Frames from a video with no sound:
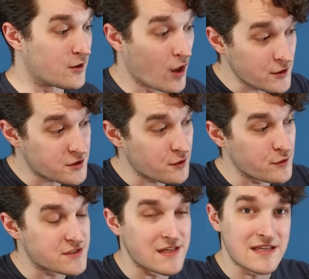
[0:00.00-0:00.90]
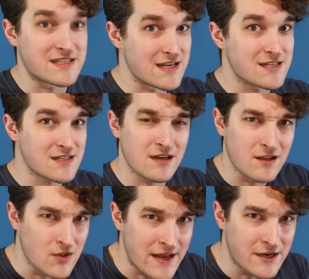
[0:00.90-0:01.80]
You'll also notice that this isn't a
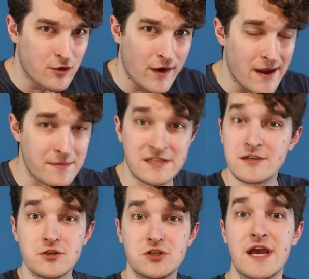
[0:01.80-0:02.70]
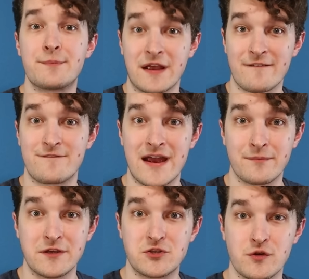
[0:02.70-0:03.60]
cladogram. This isn't shaped like a
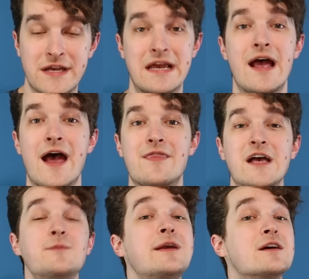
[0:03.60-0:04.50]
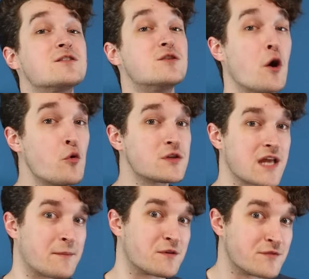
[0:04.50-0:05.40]
family tree. And that's because those
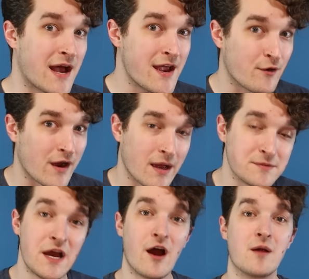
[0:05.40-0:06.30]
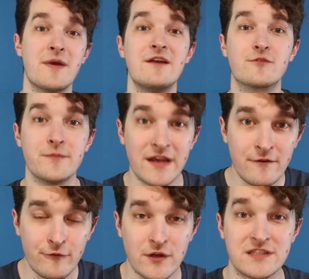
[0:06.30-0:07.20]
types of diagrams are made from
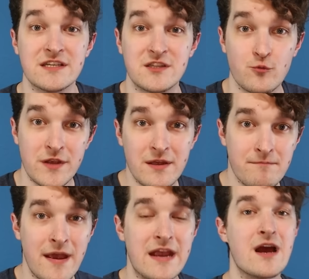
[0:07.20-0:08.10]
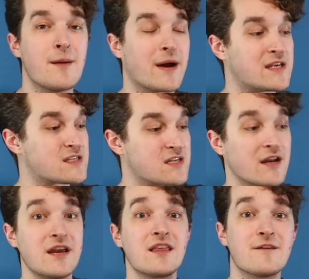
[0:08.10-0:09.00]
inferences that we can make by
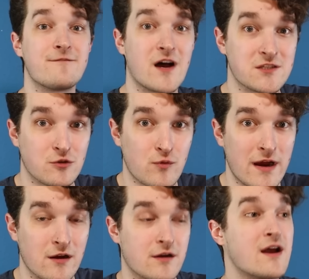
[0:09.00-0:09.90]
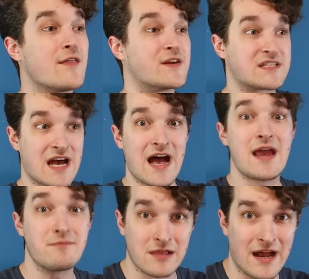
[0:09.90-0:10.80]
studying the fossil record, the
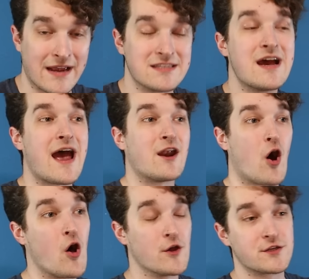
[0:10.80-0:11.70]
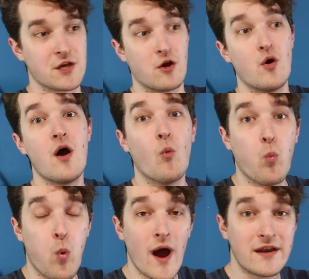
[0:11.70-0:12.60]
timelines, and also
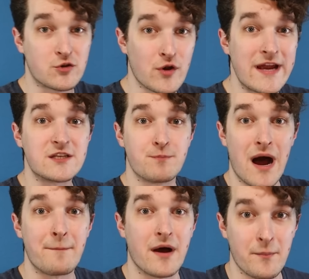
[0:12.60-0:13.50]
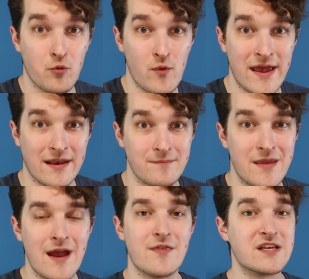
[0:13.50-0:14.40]
what traits pop up when.
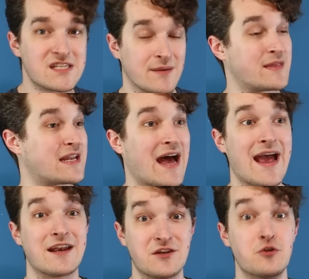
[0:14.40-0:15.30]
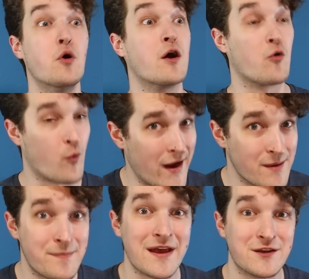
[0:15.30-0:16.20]
This is something that I had to do quite a
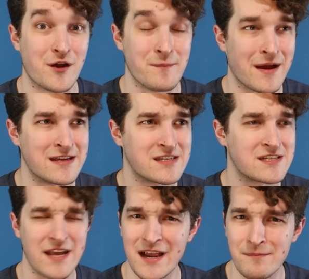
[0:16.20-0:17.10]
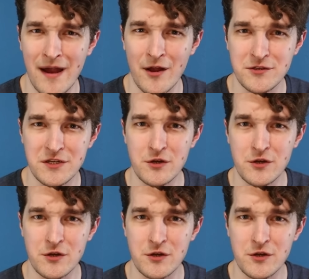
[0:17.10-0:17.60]
bit during my second biology